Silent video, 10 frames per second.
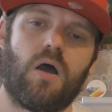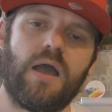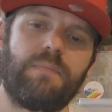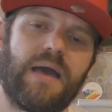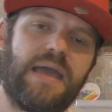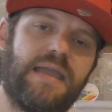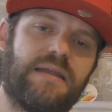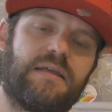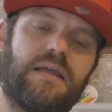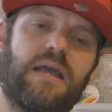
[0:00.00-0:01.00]
I
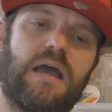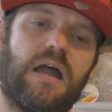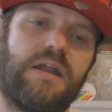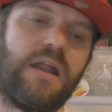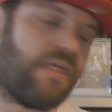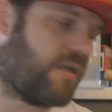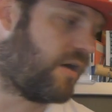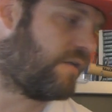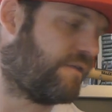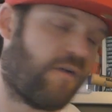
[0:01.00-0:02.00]
paid
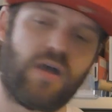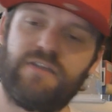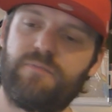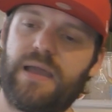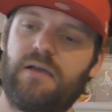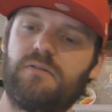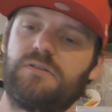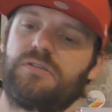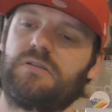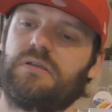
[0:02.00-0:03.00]
another
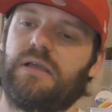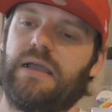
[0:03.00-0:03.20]
£5